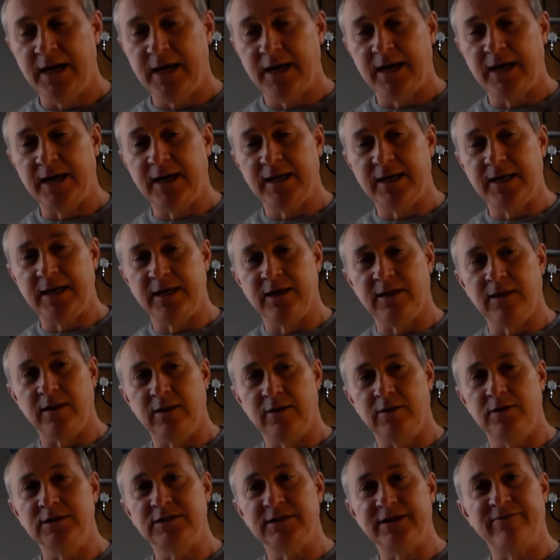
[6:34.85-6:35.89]
And it
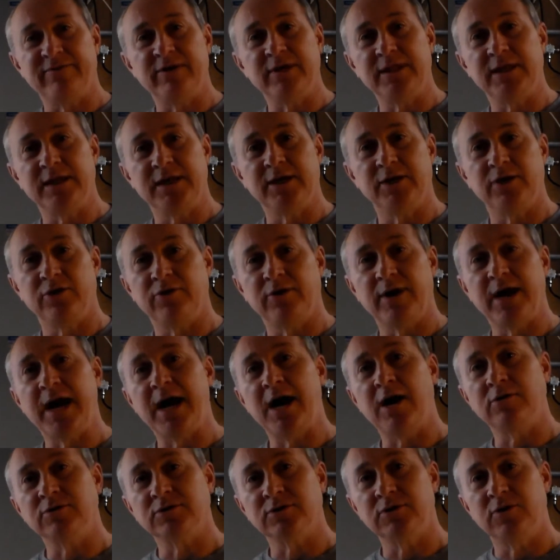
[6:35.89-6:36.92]
learns everything in your
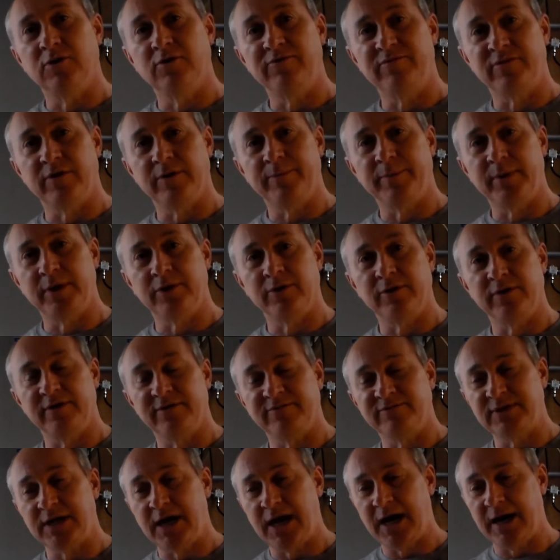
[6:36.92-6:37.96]
house over a period
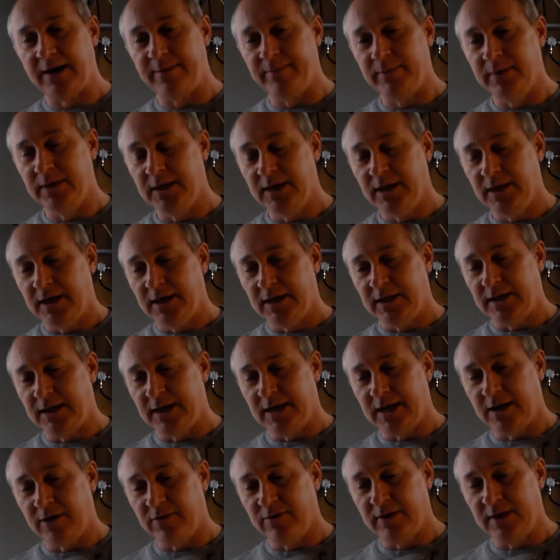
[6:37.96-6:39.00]
of time.
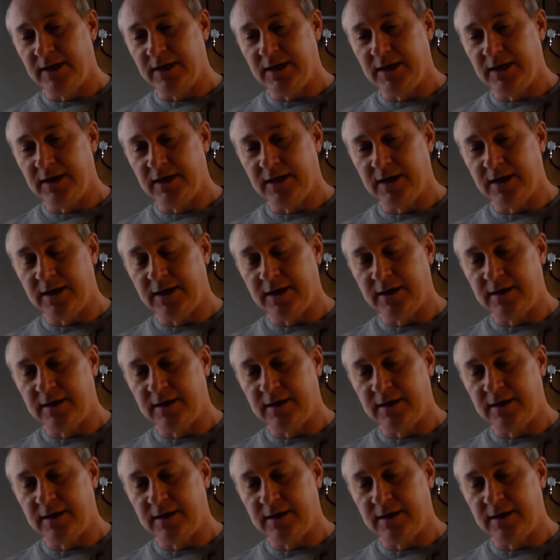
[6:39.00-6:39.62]
Now the